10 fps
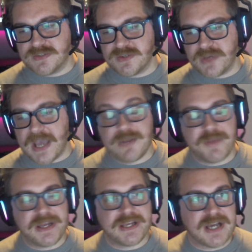doing
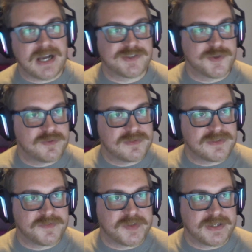animating
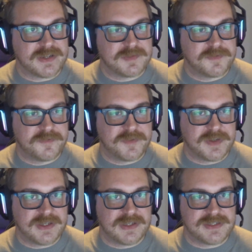cartoons for
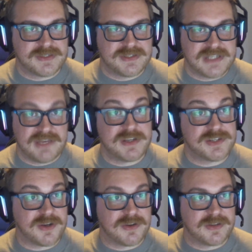this TV
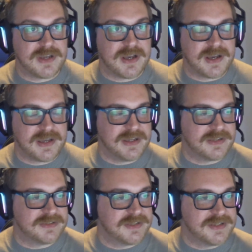show
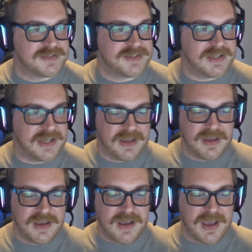in Sydney,
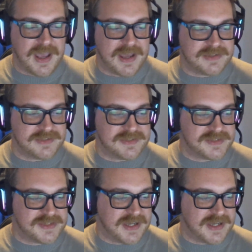and